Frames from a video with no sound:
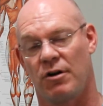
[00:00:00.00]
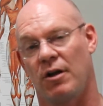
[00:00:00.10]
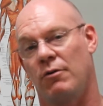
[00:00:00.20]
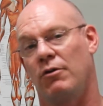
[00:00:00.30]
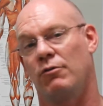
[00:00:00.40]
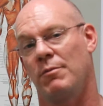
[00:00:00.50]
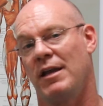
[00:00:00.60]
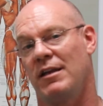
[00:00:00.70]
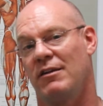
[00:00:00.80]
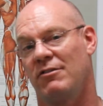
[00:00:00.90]
In other words, we
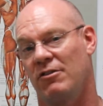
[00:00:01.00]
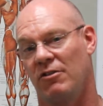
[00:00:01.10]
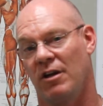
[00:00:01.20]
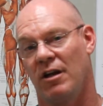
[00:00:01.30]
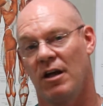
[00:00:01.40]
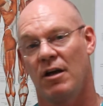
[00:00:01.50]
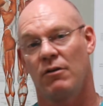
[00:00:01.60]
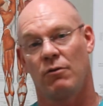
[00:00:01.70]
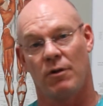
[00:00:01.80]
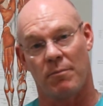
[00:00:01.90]
made the incision
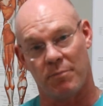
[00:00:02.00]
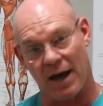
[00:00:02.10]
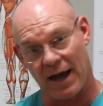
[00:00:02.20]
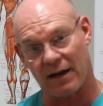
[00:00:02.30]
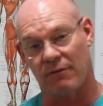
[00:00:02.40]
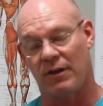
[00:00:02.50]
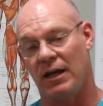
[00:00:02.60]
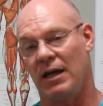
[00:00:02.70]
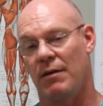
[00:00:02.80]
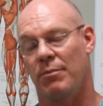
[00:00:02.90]
through the back of
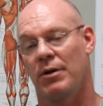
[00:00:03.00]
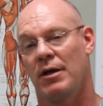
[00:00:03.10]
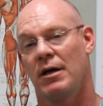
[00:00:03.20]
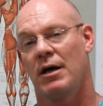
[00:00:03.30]
the hip